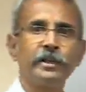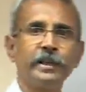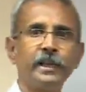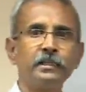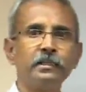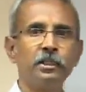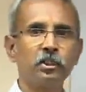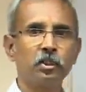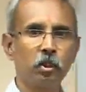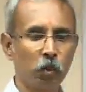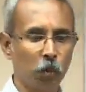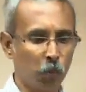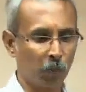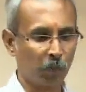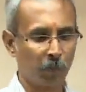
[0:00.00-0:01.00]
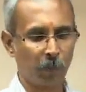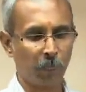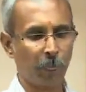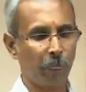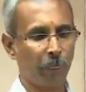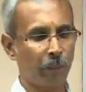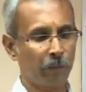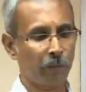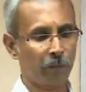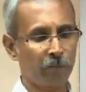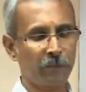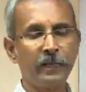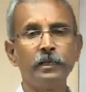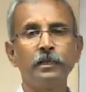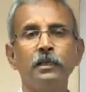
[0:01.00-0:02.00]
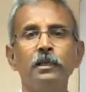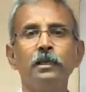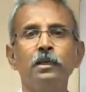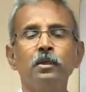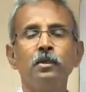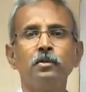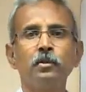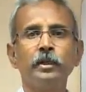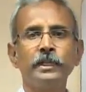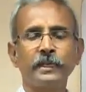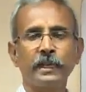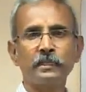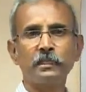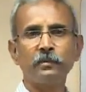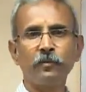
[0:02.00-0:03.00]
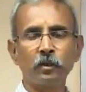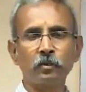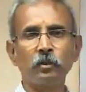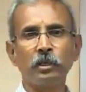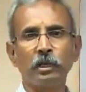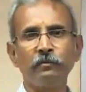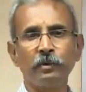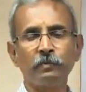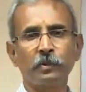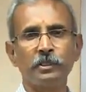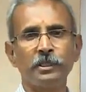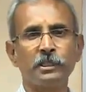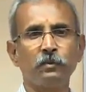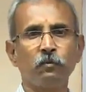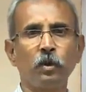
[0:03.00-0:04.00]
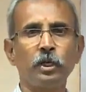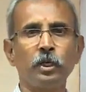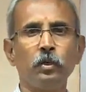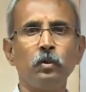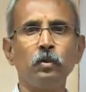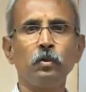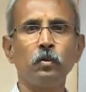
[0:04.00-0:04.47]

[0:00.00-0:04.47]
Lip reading: if you take this cube, right? So in case of orthographic projection, what you